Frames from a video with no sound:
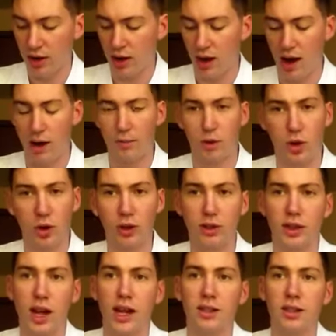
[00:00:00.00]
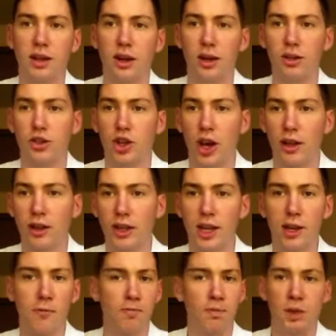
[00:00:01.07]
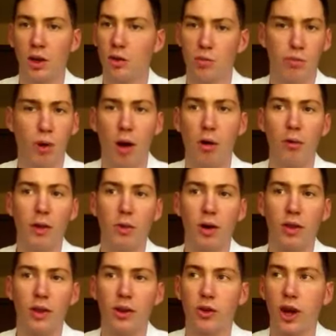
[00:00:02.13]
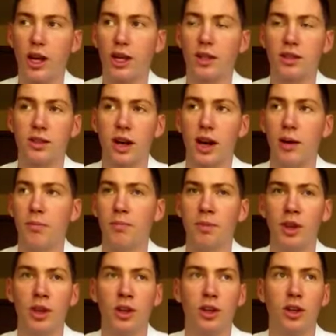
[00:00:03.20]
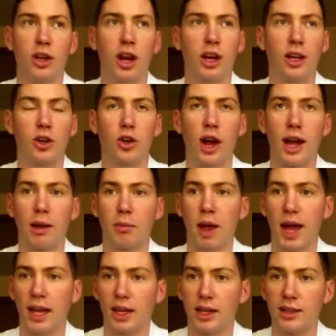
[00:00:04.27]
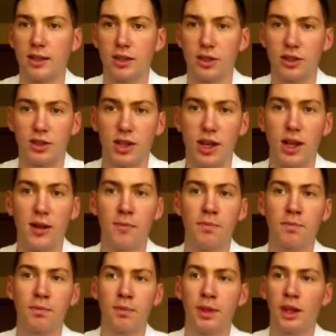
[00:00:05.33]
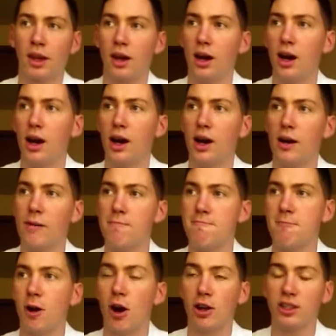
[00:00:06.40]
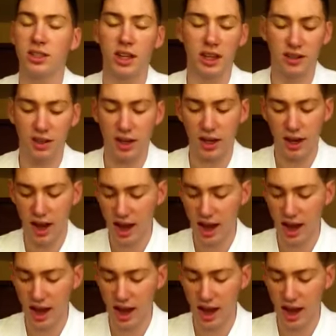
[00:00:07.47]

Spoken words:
Golden Tate's hit on Sean Lee, probably one of the greatest kind of crackback hits you'll see all season.